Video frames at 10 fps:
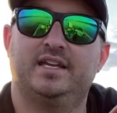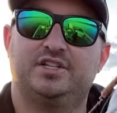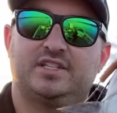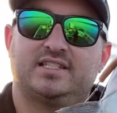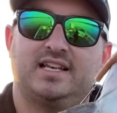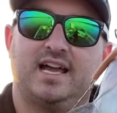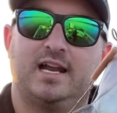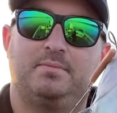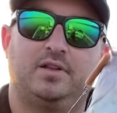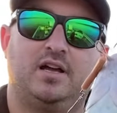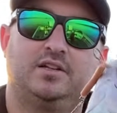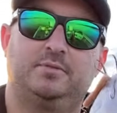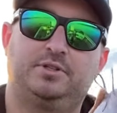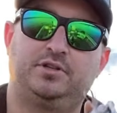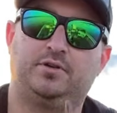and just slide up along the
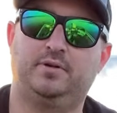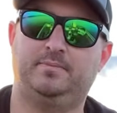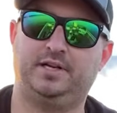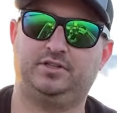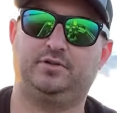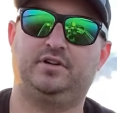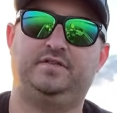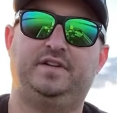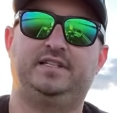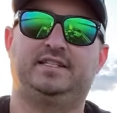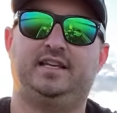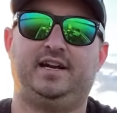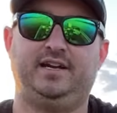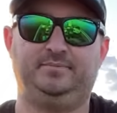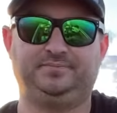pectoral fins
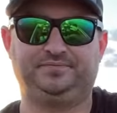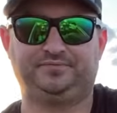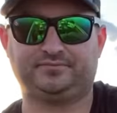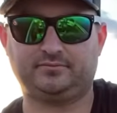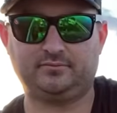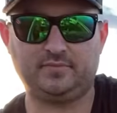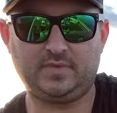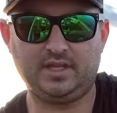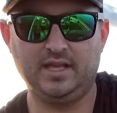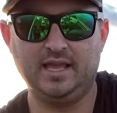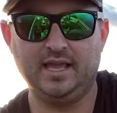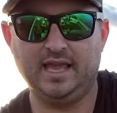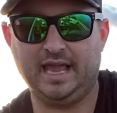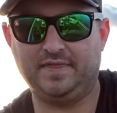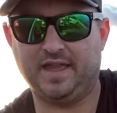there.
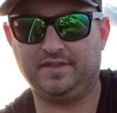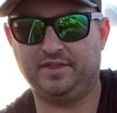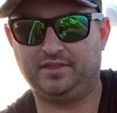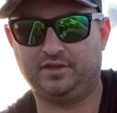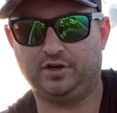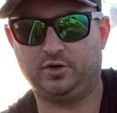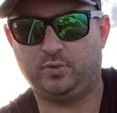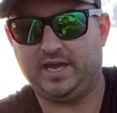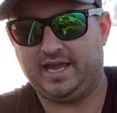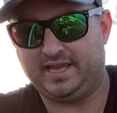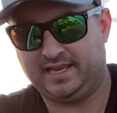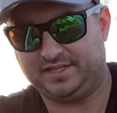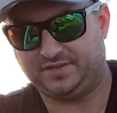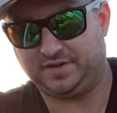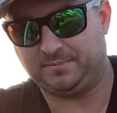And then the third way
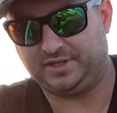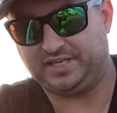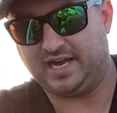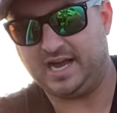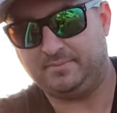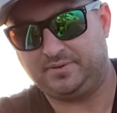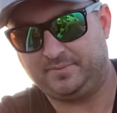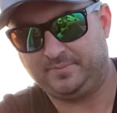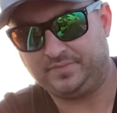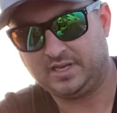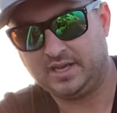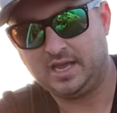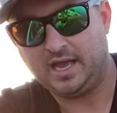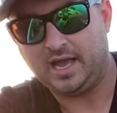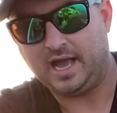is from the top.
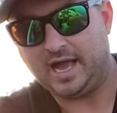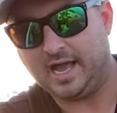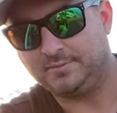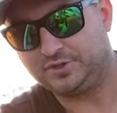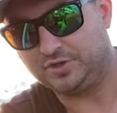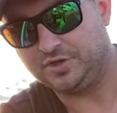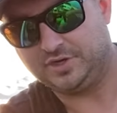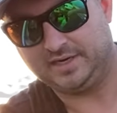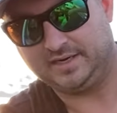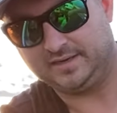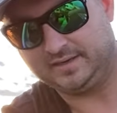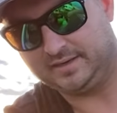So you can